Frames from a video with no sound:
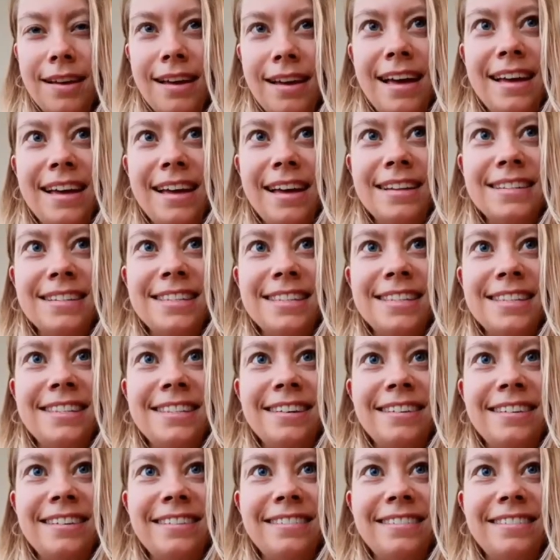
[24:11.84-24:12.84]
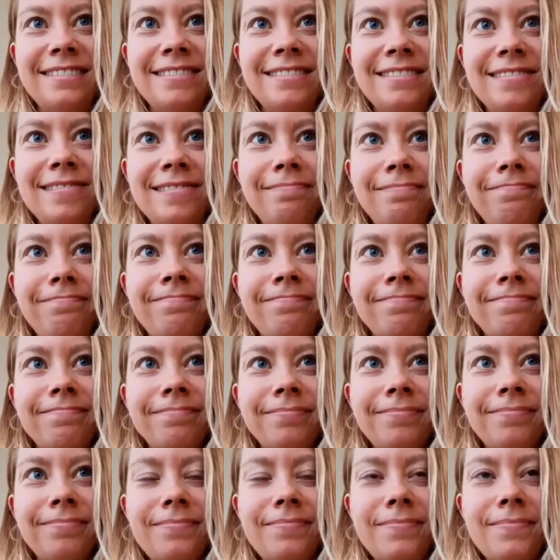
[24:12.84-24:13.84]
And so
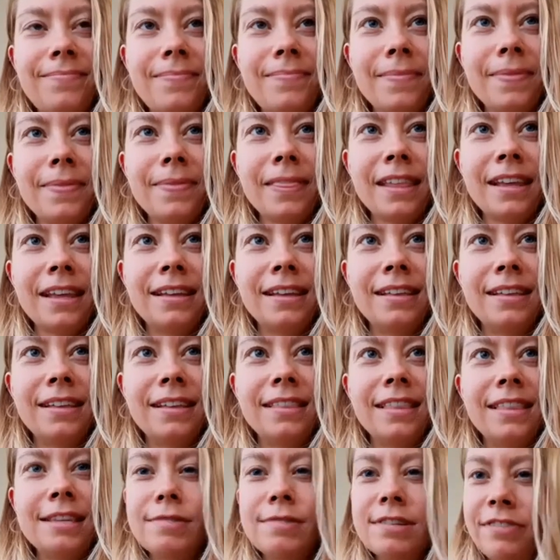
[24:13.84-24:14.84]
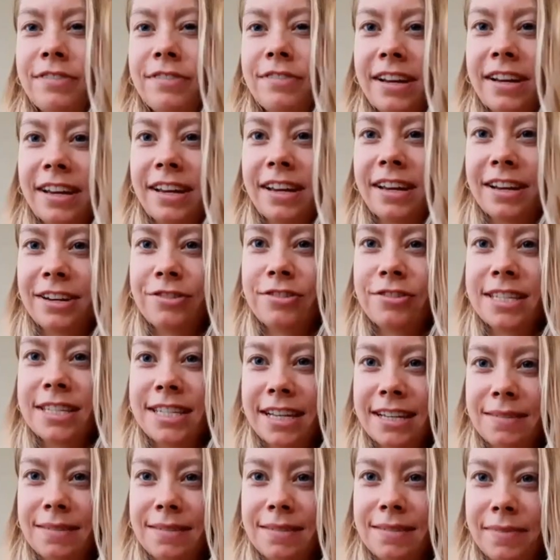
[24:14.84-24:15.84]
this was very
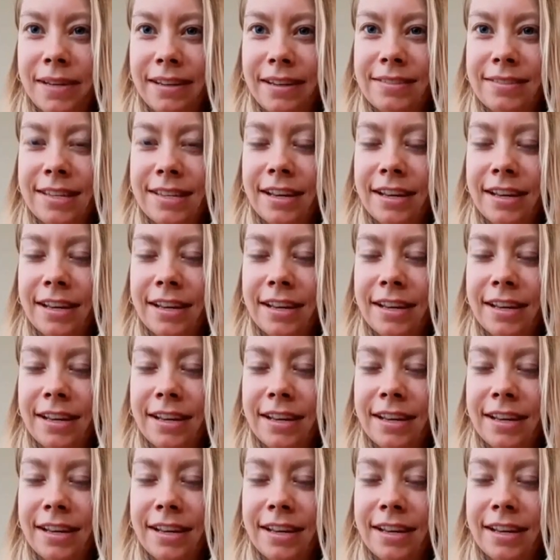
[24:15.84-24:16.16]
interesting to me.